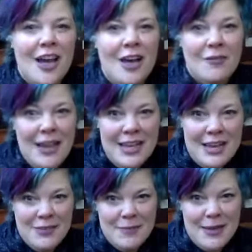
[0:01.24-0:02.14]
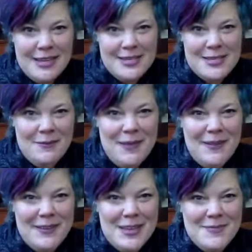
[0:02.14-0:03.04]
All right, everybody. So
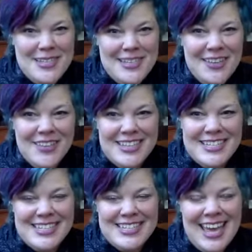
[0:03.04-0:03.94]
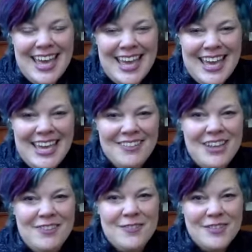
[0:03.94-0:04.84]
welcome to Yoga Today.
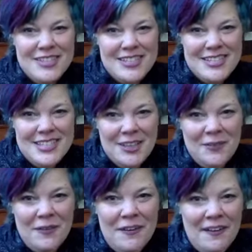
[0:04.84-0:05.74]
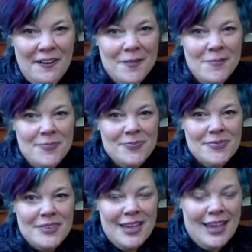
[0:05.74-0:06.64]
Grateful to see you all.
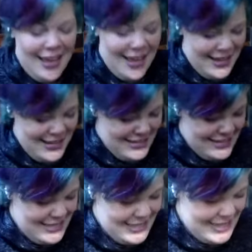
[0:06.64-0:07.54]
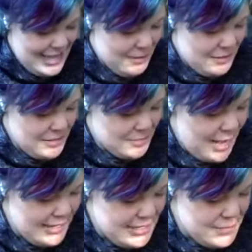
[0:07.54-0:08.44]
And today's
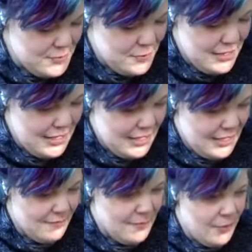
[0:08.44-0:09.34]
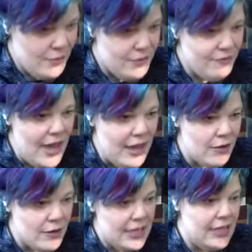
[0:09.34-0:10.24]
practice will be both
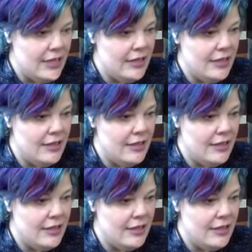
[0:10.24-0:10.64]
fiery